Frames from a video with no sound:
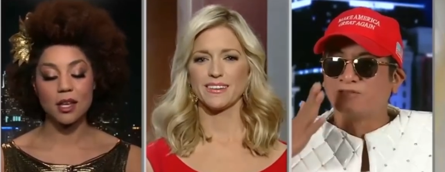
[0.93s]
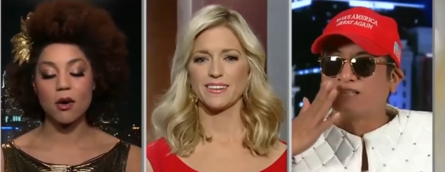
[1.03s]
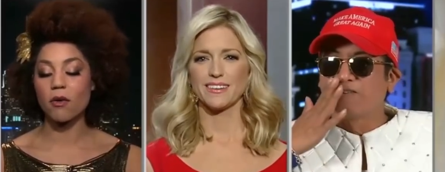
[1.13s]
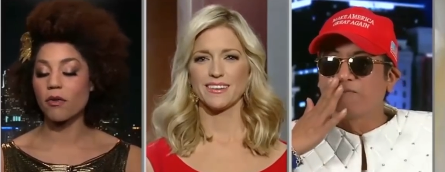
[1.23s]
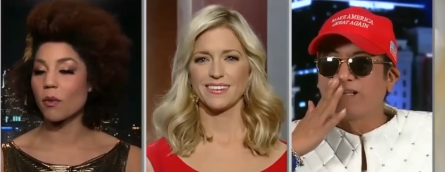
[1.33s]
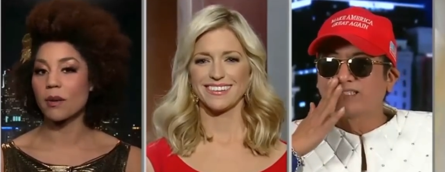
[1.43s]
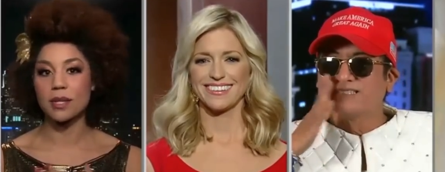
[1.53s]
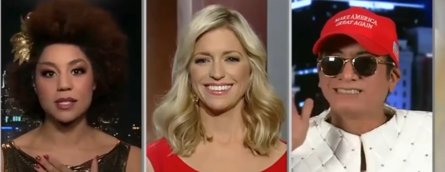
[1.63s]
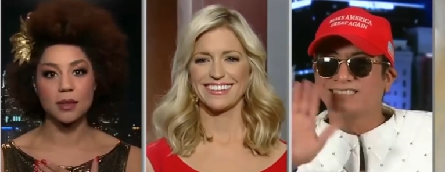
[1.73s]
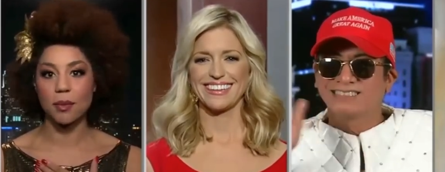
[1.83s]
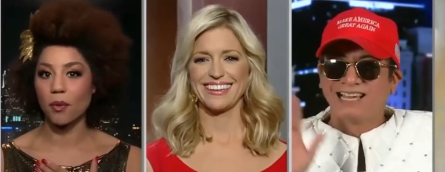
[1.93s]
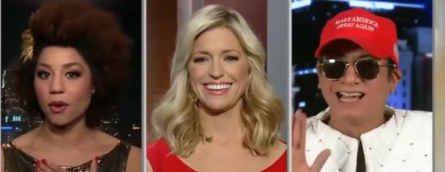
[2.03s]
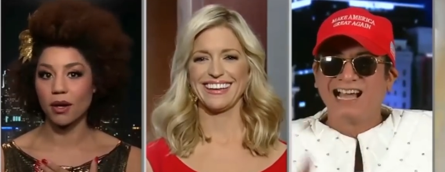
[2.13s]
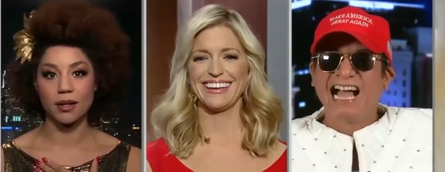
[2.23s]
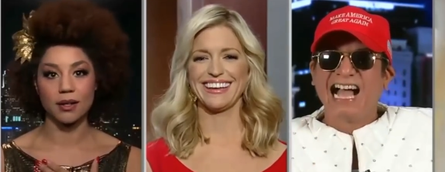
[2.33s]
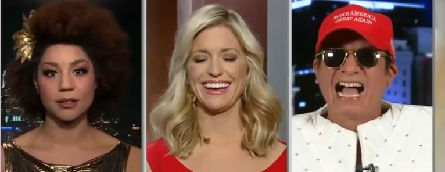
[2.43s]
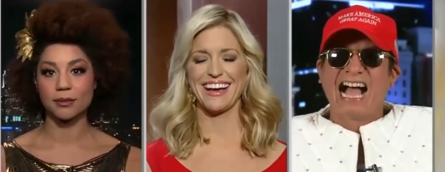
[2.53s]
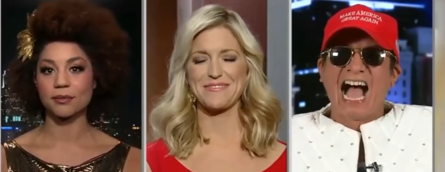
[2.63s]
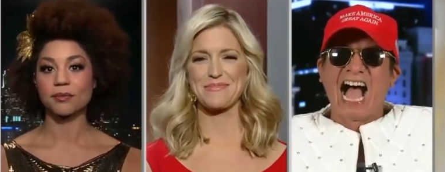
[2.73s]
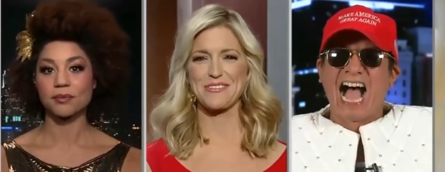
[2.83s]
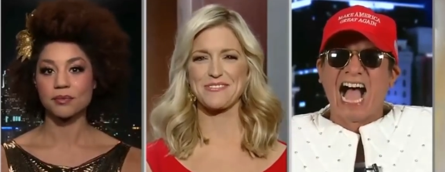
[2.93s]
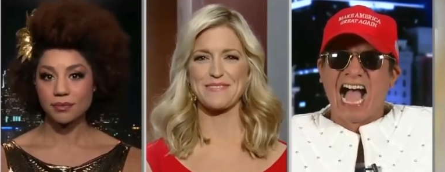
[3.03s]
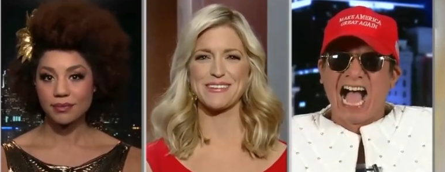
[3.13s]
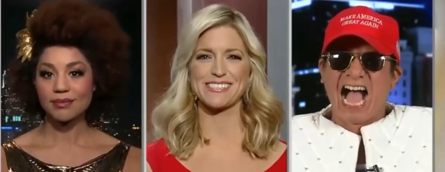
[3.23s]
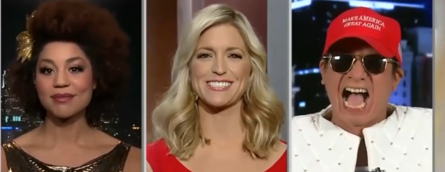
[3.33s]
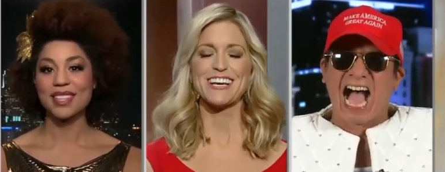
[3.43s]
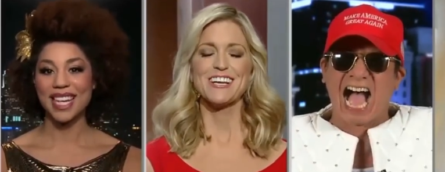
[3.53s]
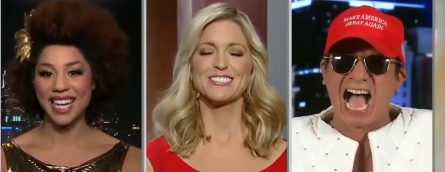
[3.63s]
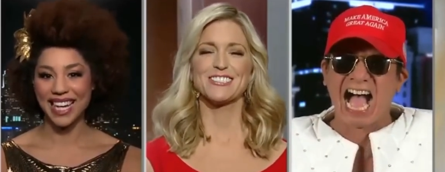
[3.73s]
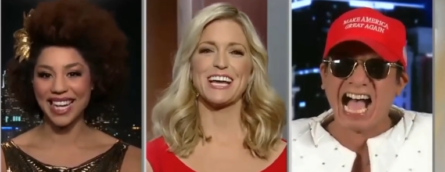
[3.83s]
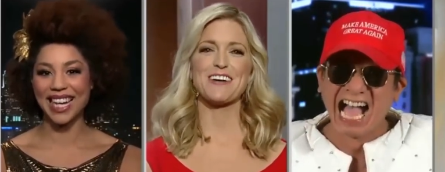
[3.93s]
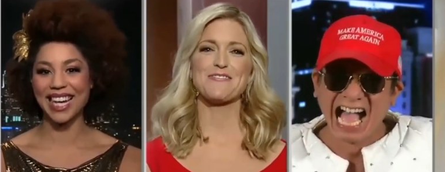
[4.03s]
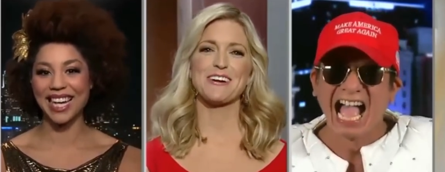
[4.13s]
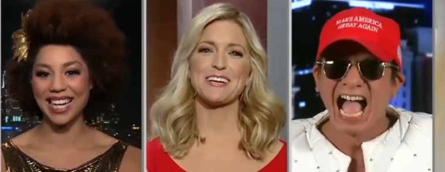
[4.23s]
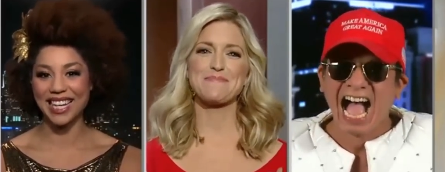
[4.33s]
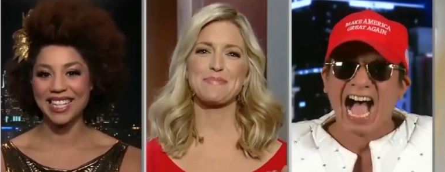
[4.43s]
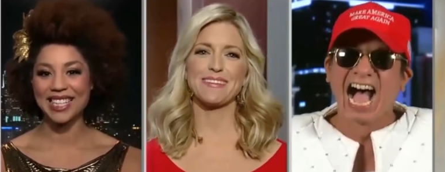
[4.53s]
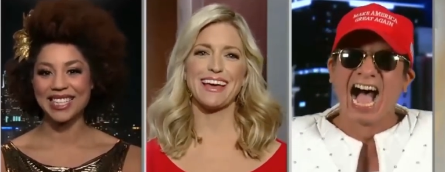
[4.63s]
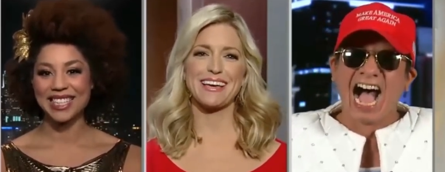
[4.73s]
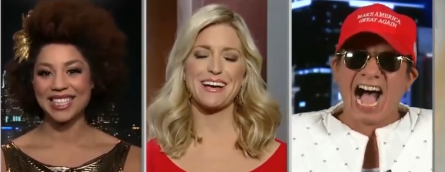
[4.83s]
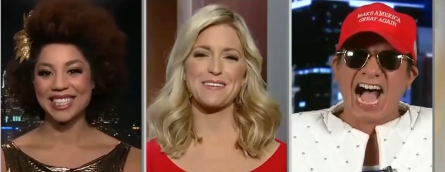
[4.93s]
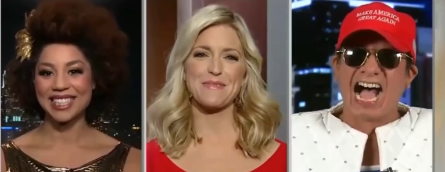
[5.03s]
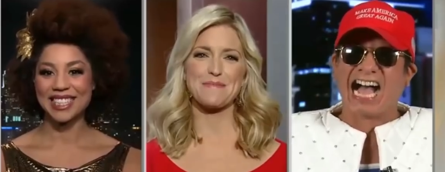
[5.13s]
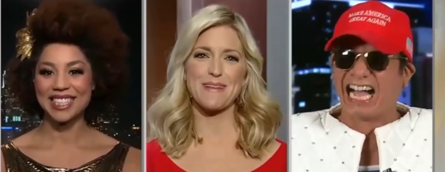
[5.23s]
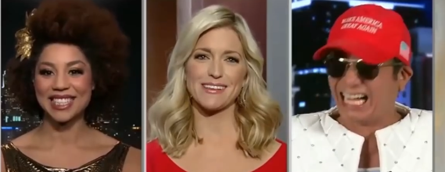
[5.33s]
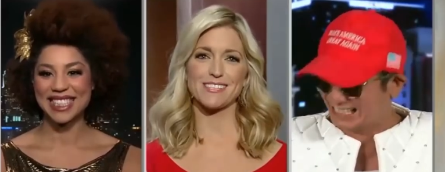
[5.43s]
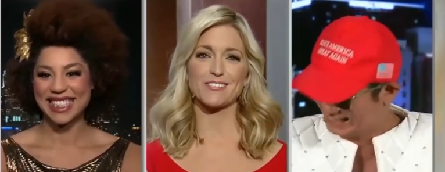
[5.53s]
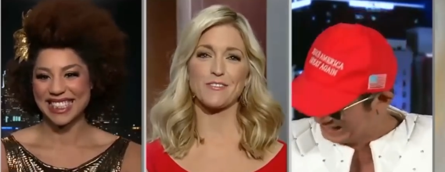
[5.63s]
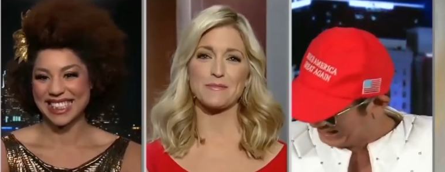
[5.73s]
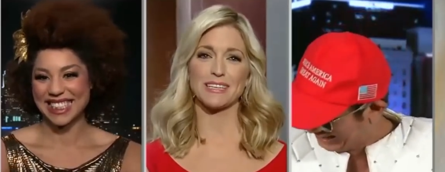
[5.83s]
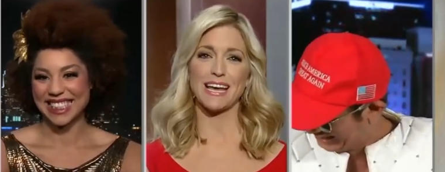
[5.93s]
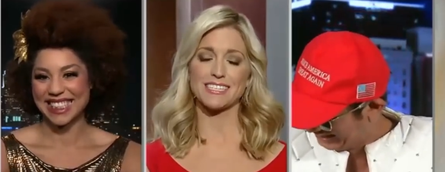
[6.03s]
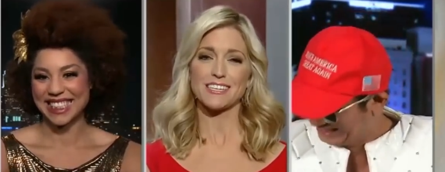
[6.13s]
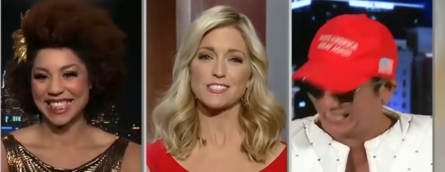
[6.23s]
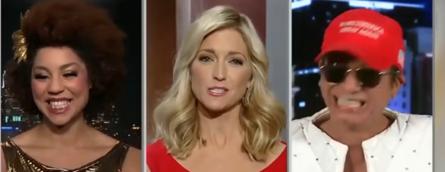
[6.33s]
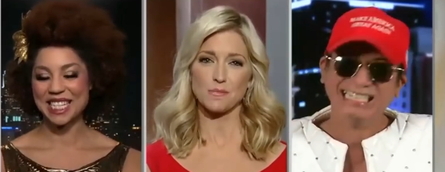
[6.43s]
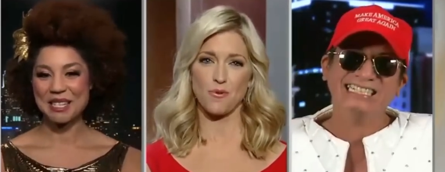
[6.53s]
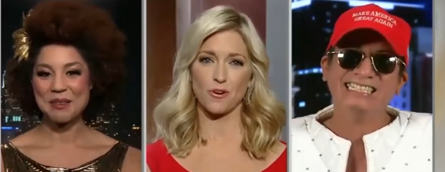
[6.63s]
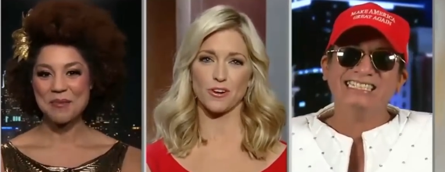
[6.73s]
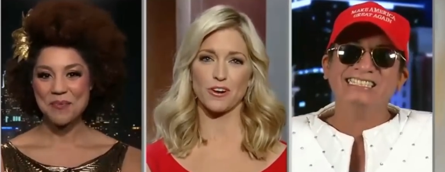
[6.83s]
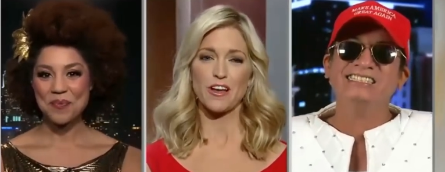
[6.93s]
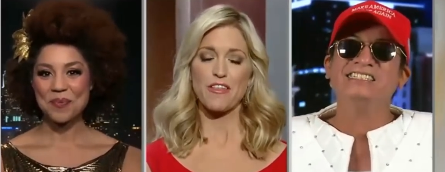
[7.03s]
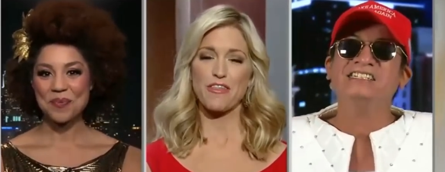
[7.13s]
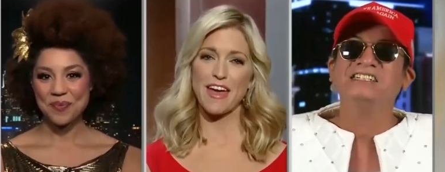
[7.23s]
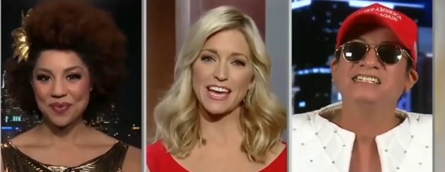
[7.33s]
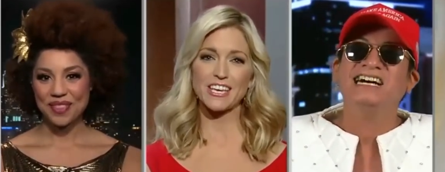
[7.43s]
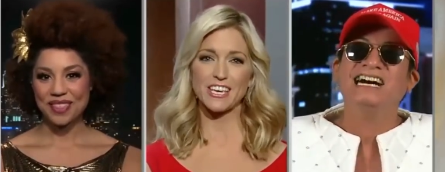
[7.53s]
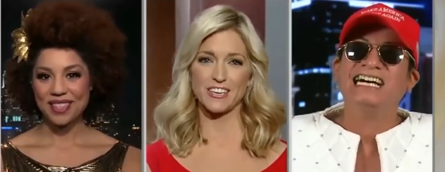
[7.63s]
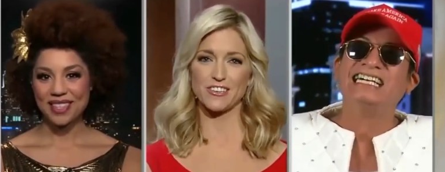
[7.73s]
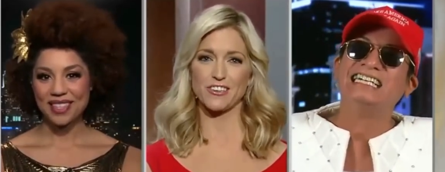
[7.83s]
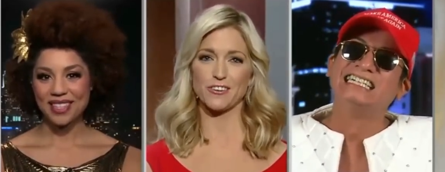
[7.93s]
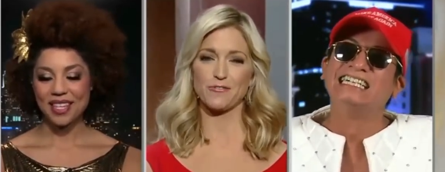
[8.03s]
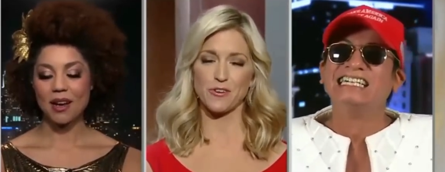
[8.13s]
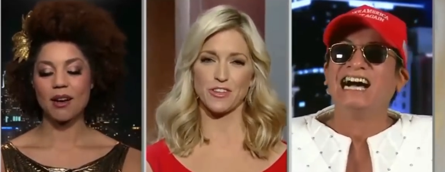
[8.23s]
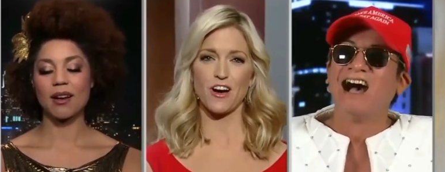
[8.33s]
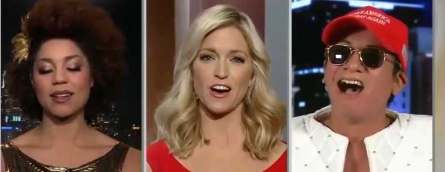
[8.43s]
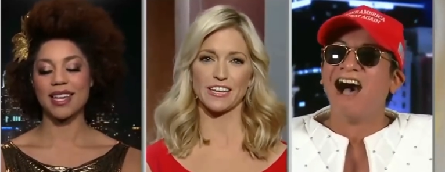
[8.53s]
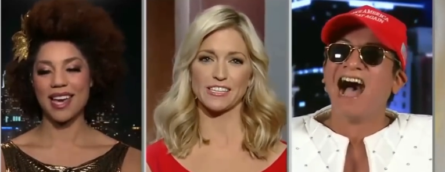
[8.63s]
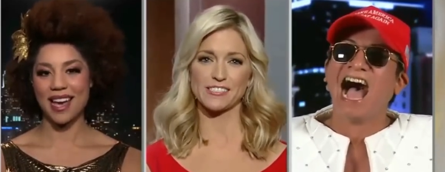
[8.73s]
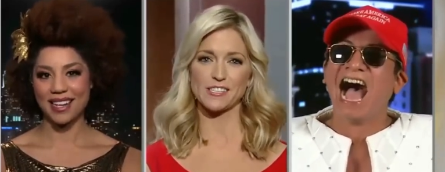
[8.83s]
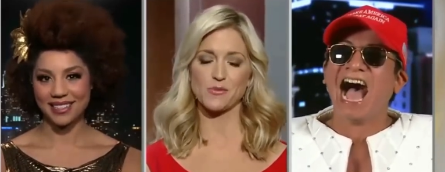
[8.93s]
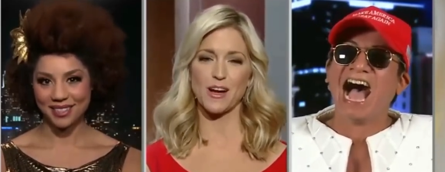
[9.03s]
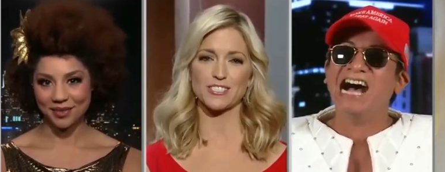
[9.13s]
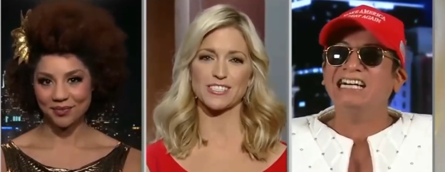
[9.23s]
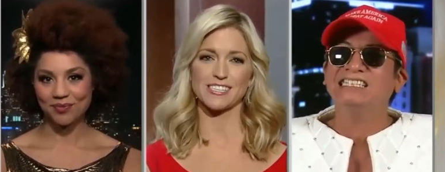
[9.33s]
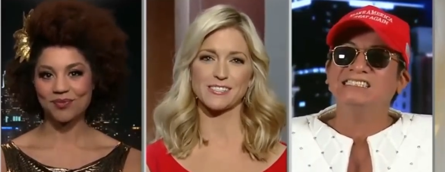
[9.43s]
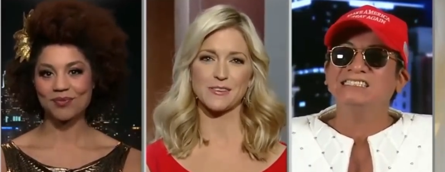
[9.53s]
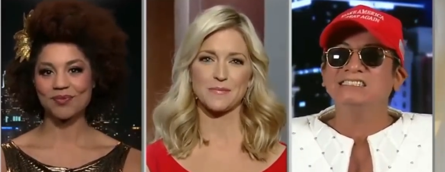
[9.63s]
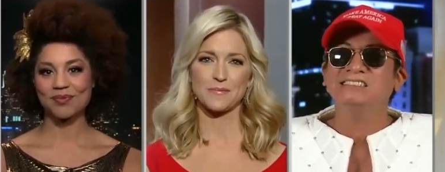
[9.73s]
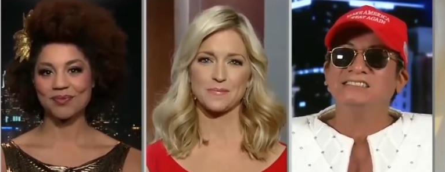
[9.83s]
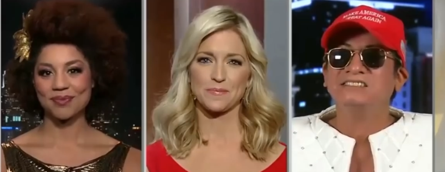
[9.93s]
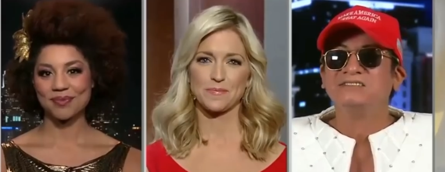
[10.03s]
Speaker 1: I approve that message. I approve that message. Joy, I want to play um, a message from a Latina supporter thanking you for oh, the audience. Yeah. Let's watch this.